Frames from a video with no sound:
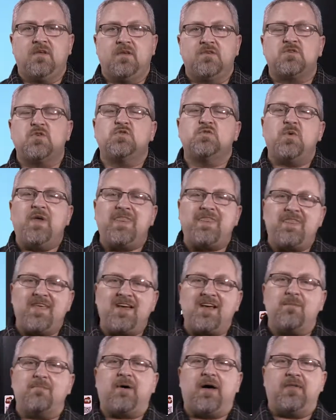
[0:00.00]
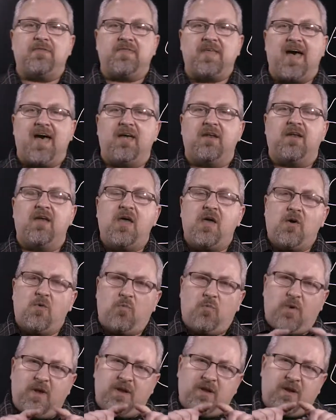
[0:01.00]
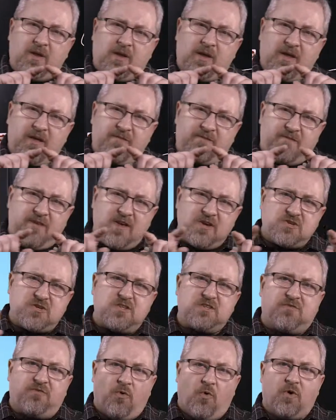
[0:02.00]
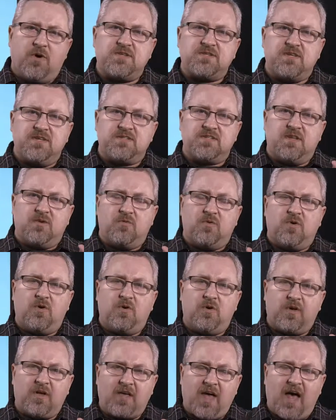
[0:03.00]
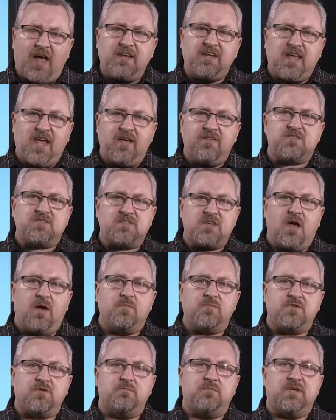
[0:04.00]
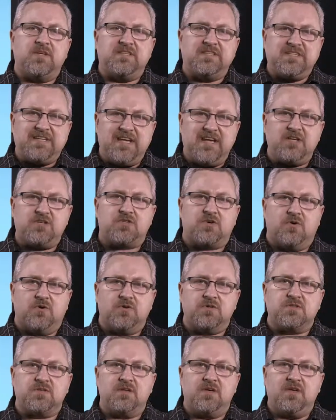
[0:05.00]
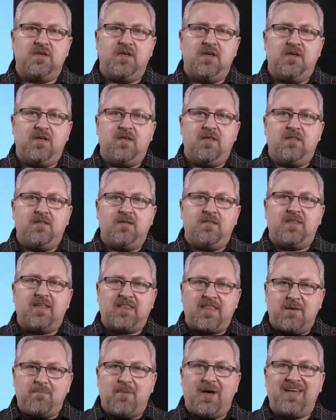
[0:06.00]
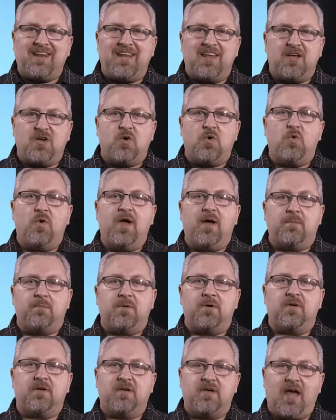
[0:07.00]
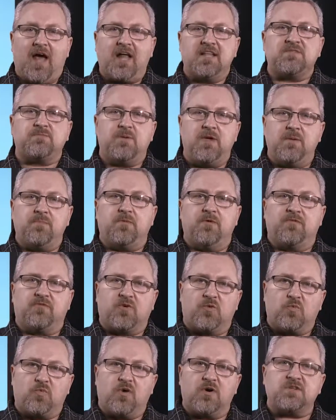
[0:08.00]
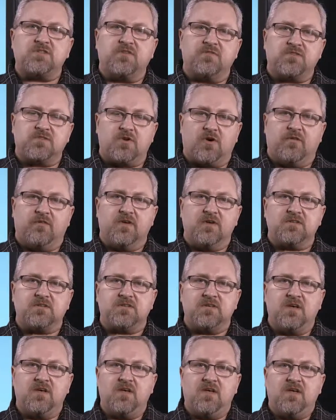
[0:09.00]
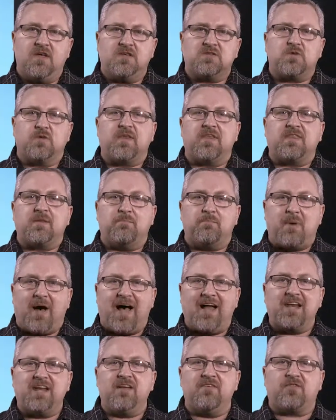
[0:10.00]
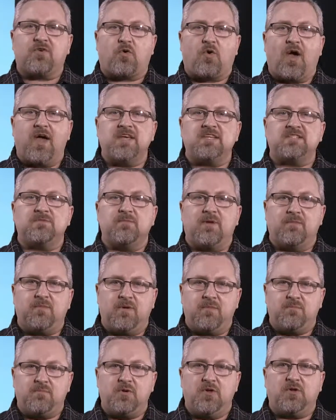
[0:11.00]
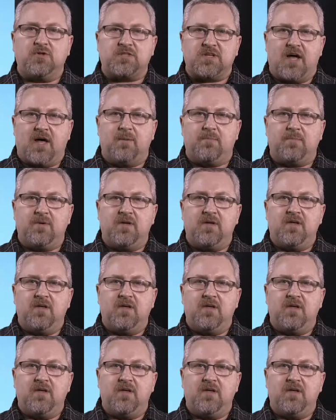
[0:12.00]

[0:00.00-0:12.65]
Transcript: So as we think about that, when Ephesians 4 says that God gave some to be teachers, that they might equip God's people for works of service, so that the body of Christ may be built up,